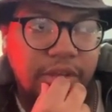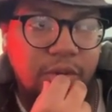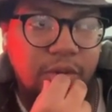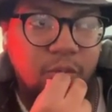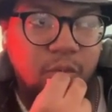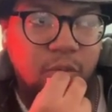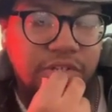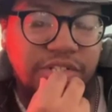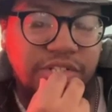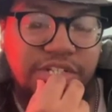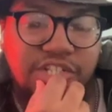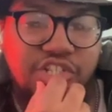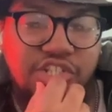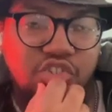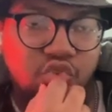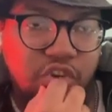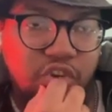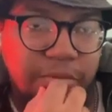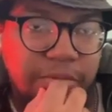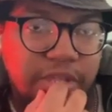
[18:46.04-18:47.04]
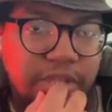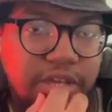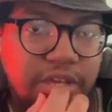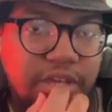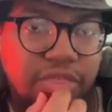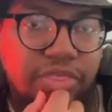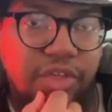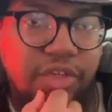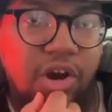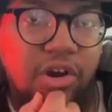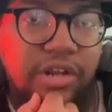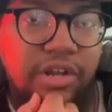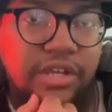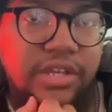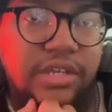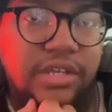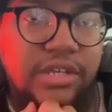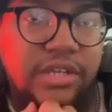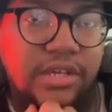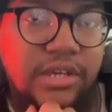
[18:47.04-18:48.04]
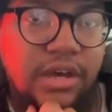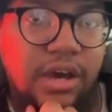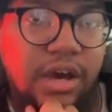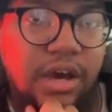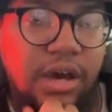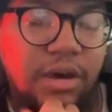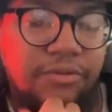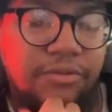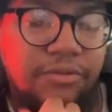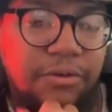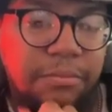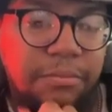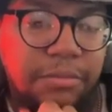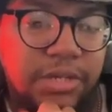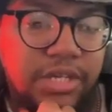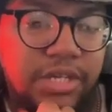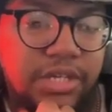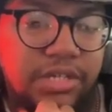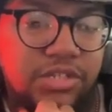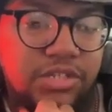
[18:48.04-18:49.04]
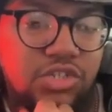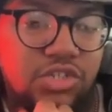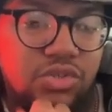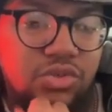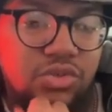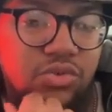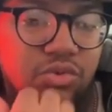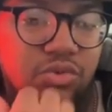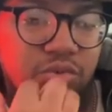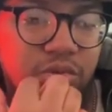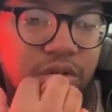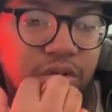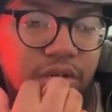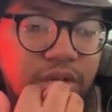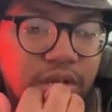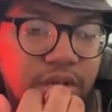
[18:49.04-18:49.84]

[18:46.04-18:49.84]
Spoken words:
was extremely cathartic for me to